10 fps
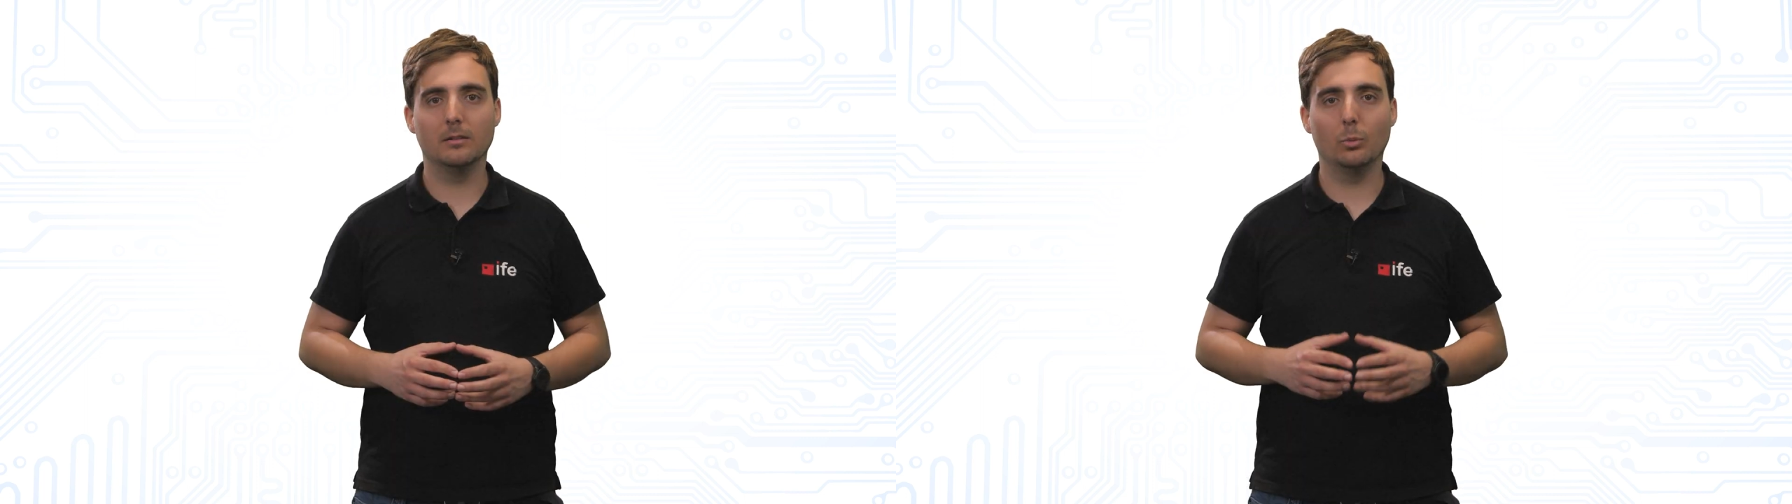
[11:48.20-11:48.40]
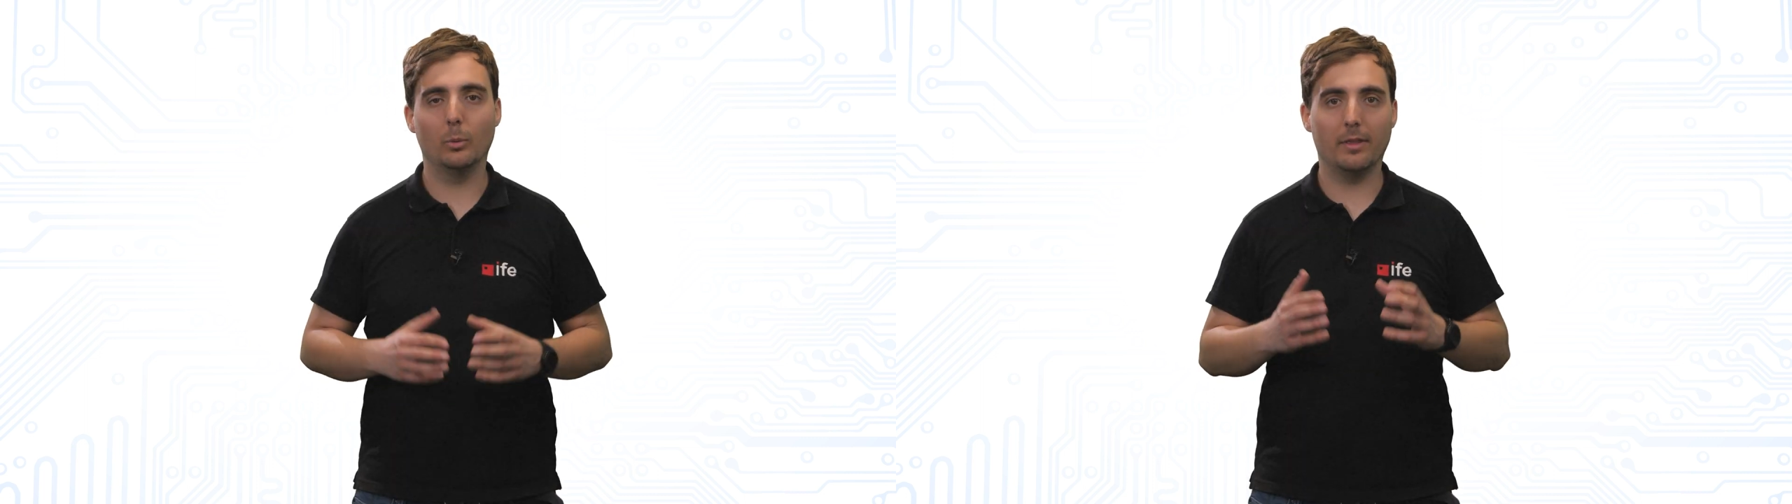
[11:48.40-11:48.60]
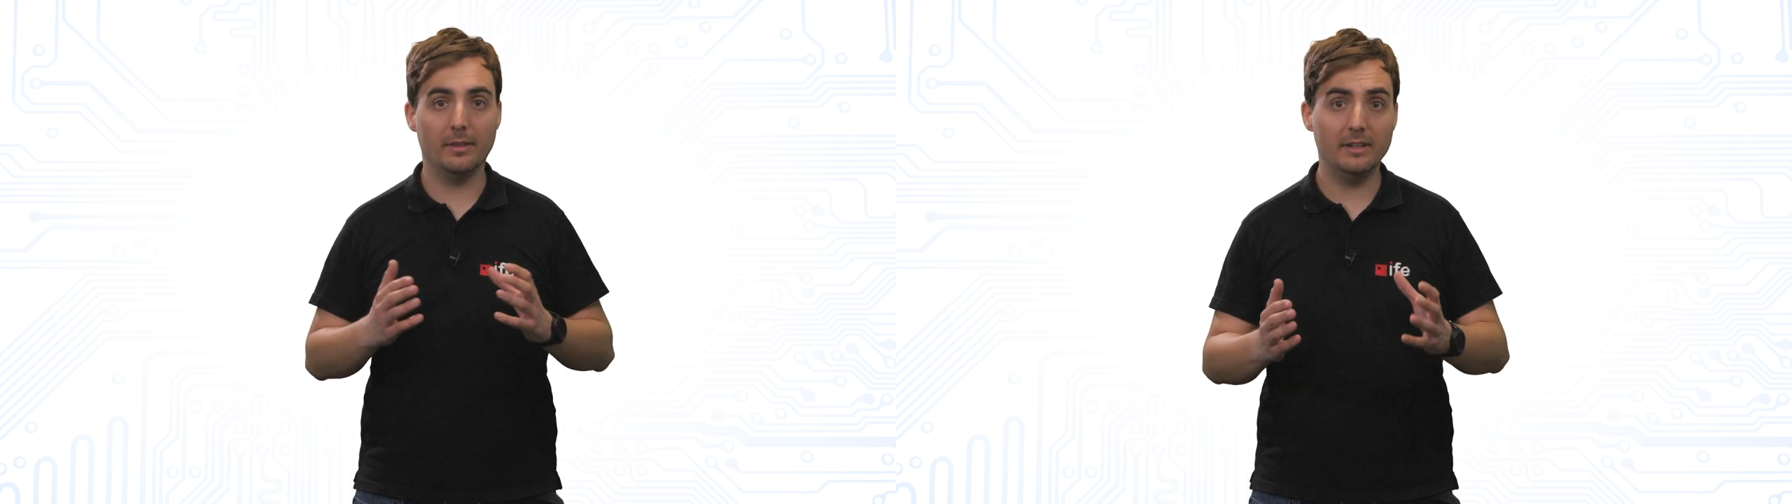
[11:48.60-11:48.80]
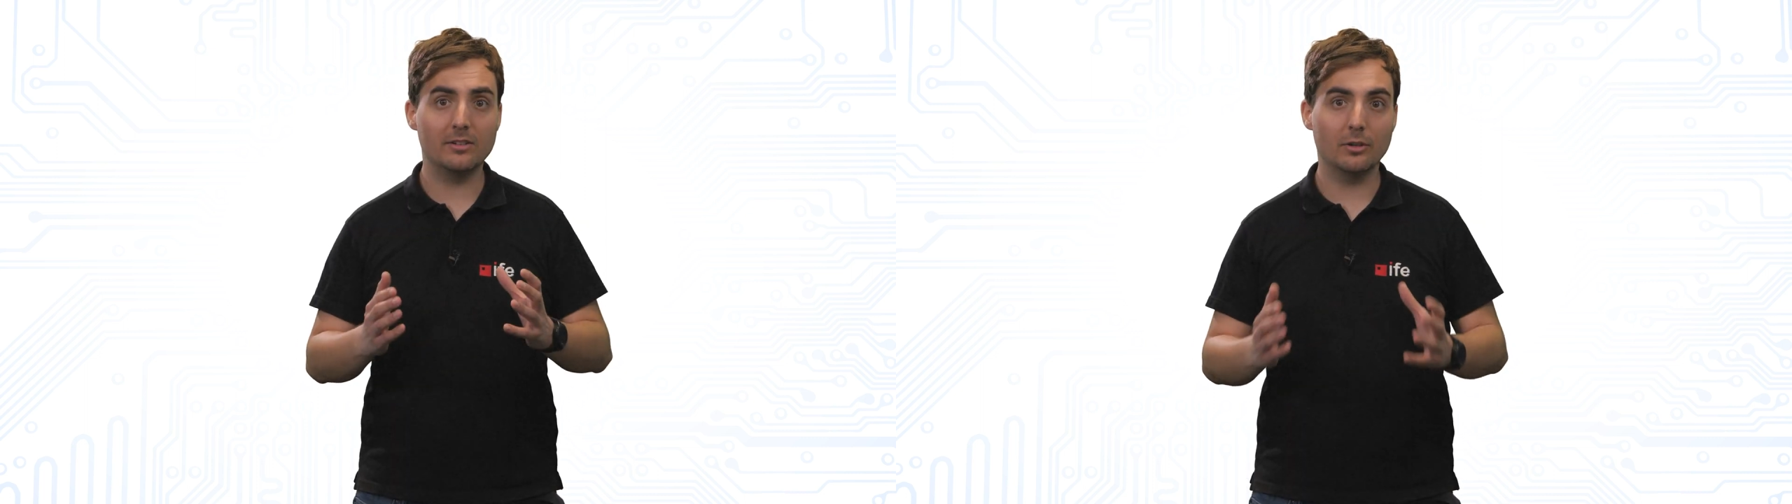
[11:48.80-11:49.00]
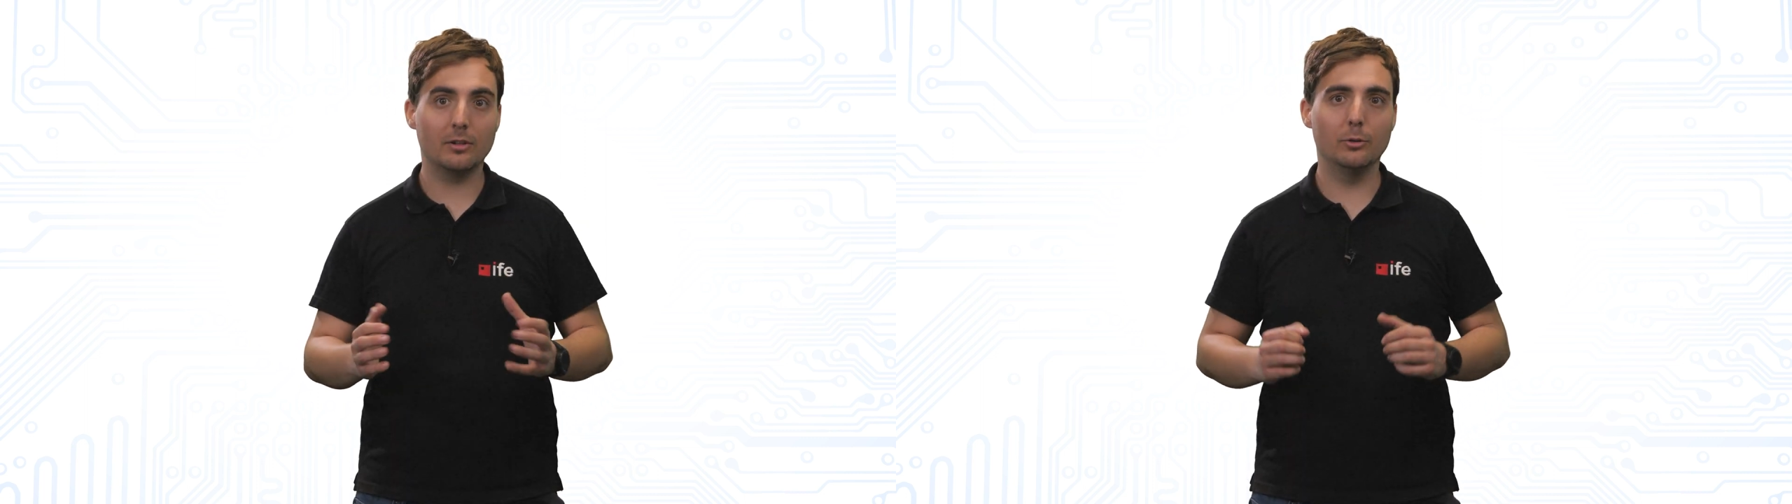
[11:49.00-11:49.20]
With these
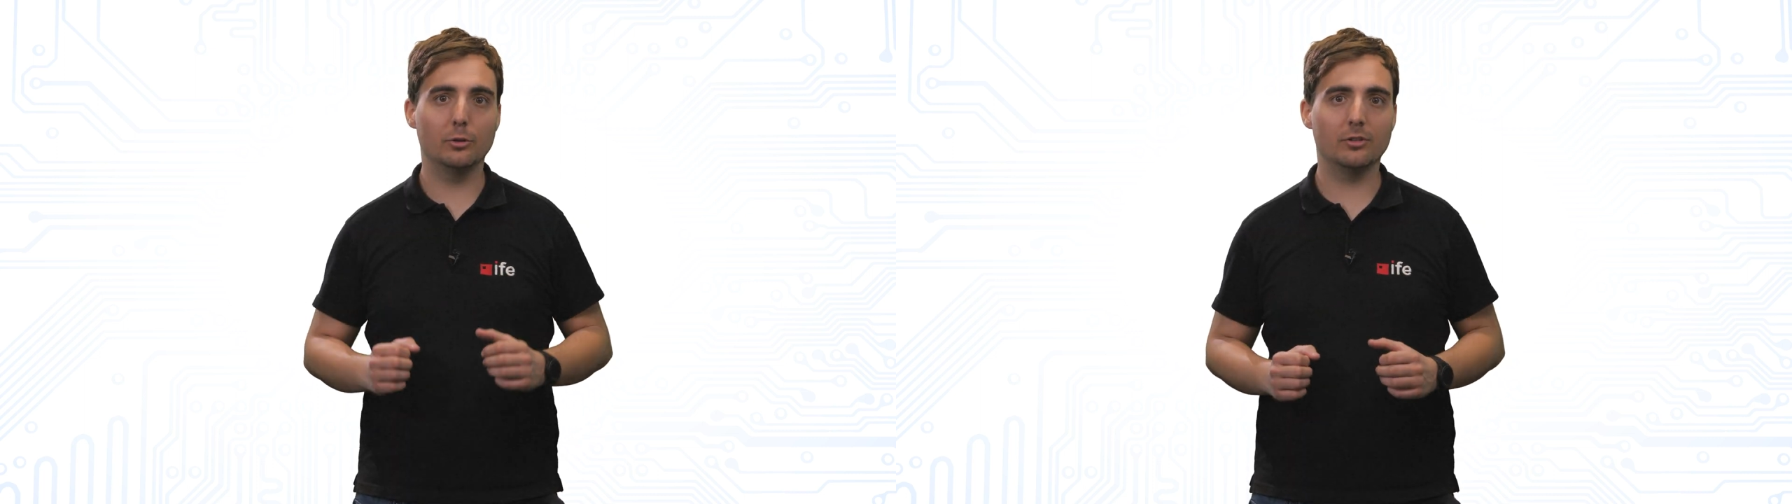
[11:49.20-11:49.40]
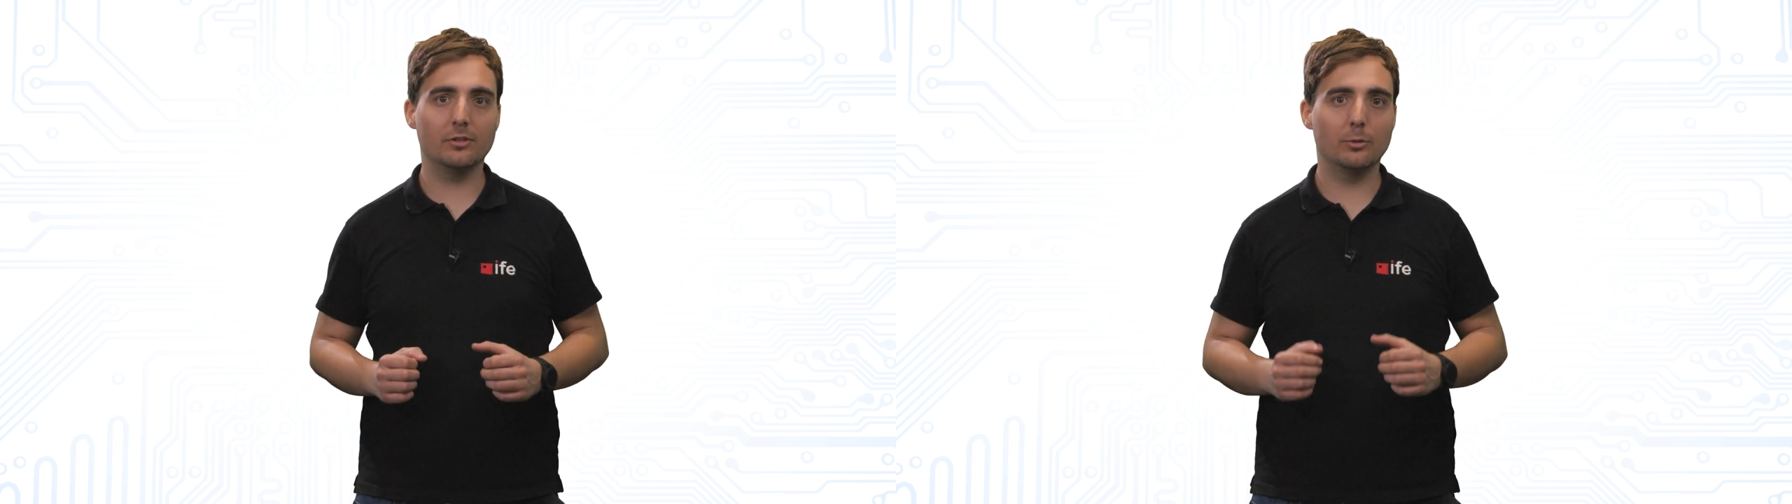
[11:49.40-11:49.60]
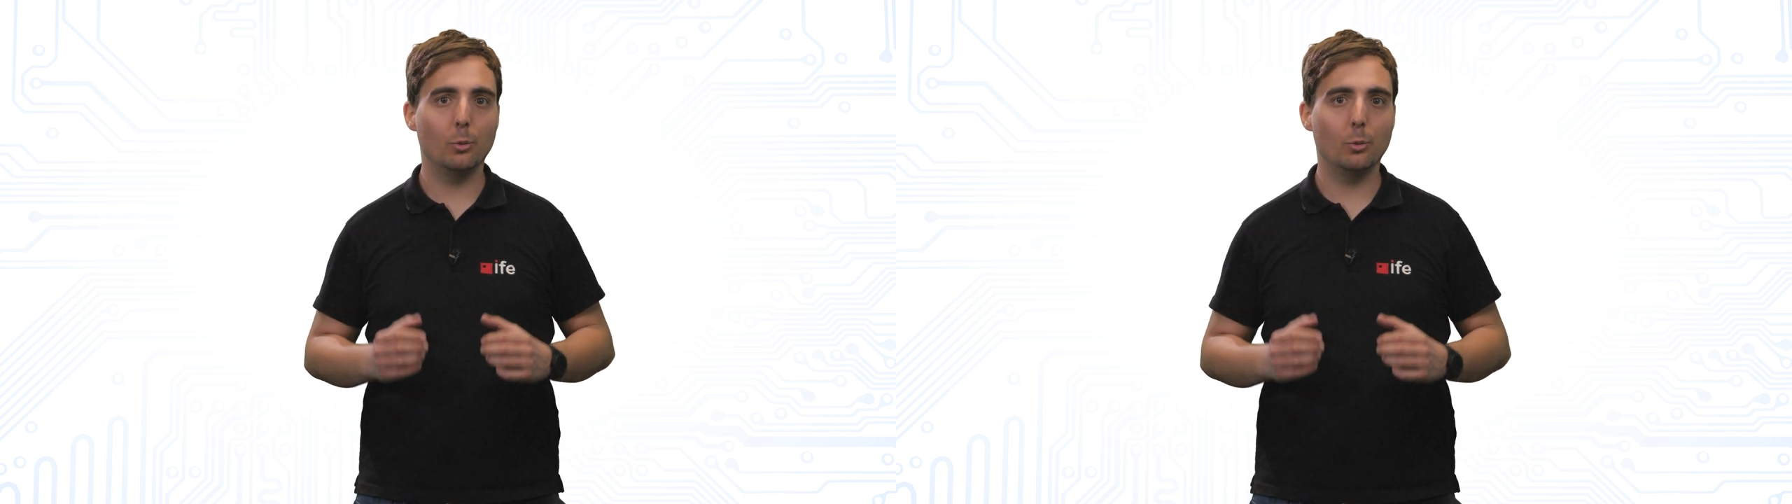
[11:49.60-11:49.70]
conclusions,